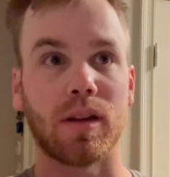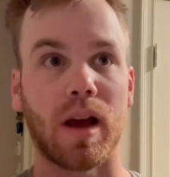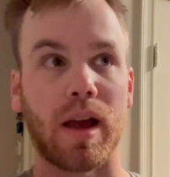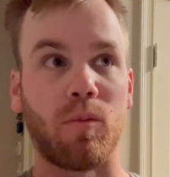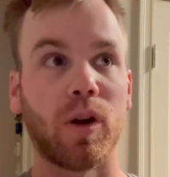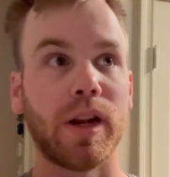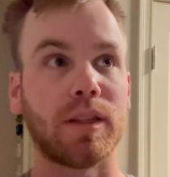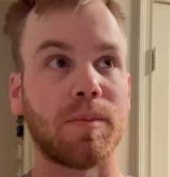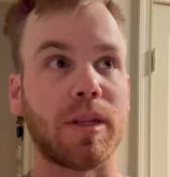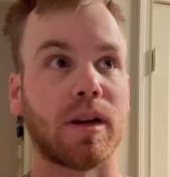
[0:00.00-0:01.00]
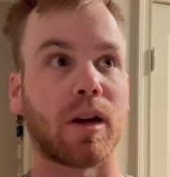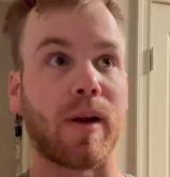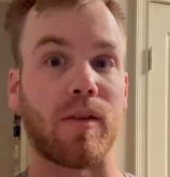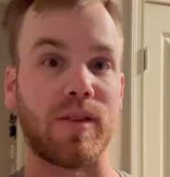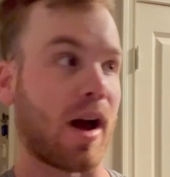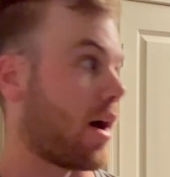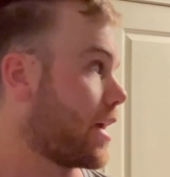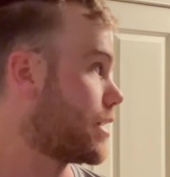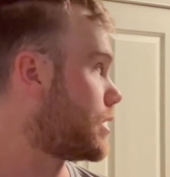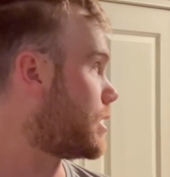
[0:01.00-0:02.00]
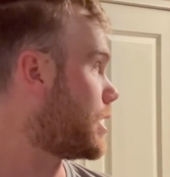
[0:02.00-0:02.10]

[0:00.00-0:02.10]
I wanted it to be done around 9.